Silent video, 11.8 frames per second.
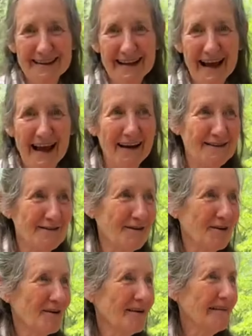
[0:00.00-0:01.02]
in the house
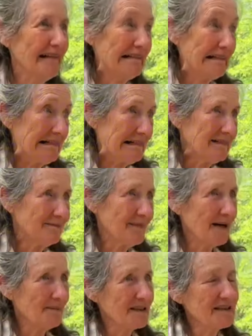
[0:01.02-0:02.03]
for
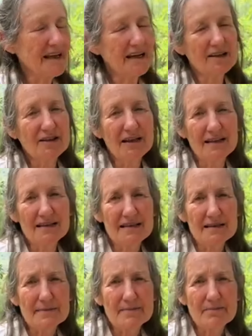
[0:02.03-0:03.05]
maybe 10
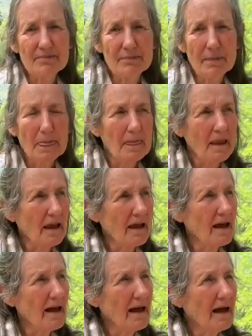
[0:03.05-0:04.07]
years,
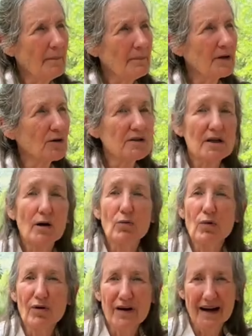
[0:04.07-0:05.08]
but also
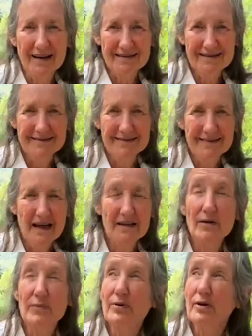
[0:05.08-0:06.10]
water.
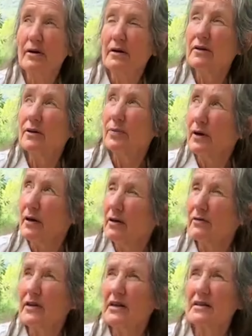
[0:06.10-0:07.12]
And the beauty
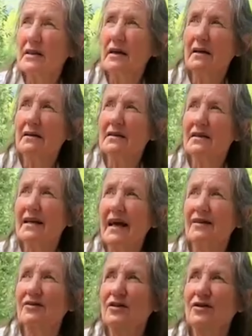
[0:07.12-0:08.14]
of these hills in
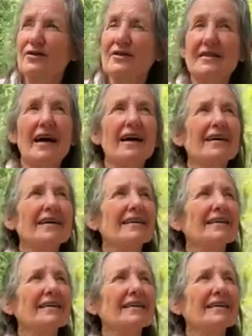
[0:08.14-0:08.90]
Andalusia